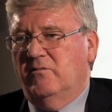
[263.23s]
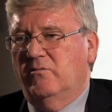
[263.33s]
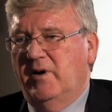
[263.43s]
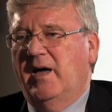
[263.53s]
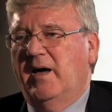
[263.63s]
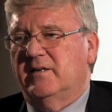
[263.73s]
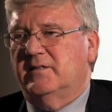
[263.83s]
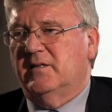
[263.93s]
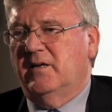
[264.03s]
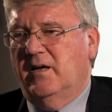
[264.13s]
we
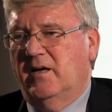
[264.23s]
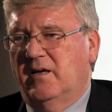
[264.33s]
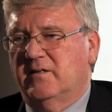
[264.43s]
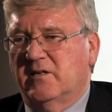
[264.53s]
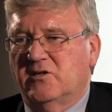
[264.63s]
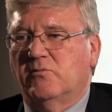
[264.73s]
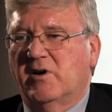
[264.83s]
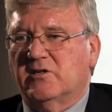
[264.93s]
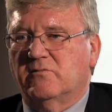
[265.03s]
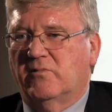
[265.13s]
had a
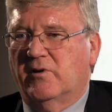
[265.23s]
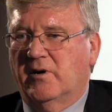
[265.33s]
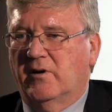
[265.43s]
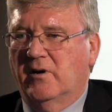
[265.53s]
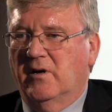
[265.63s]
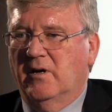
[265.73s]
situation where